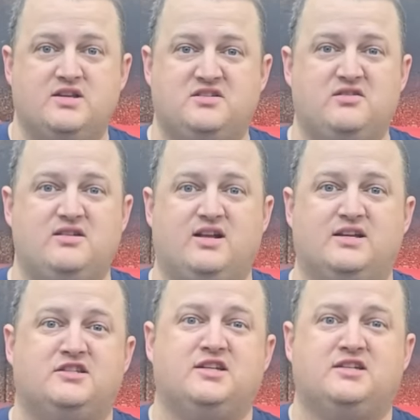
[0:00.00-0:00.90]
It's only
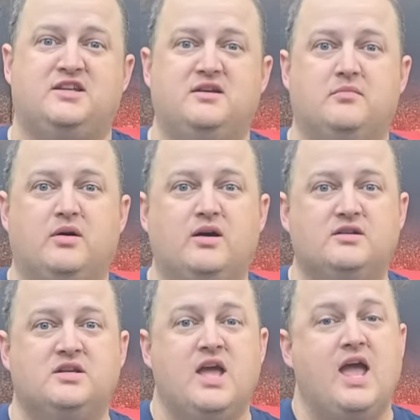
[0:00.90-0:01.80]
like 16
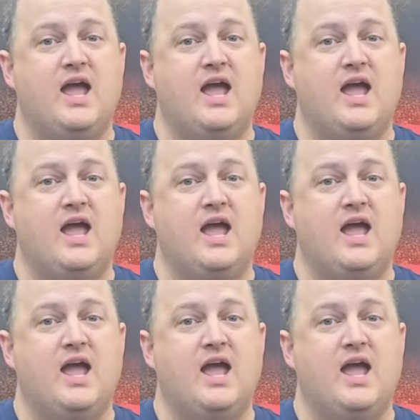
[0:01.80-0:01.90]
bucks.